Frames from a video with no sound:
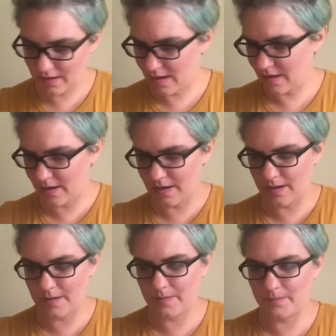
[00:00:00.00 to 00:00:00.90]

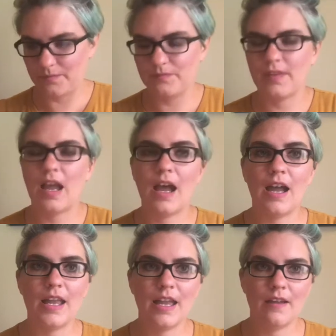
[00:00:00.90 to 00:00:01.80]

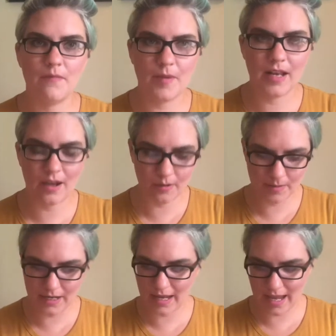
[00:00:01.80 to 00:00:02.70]
I have been helping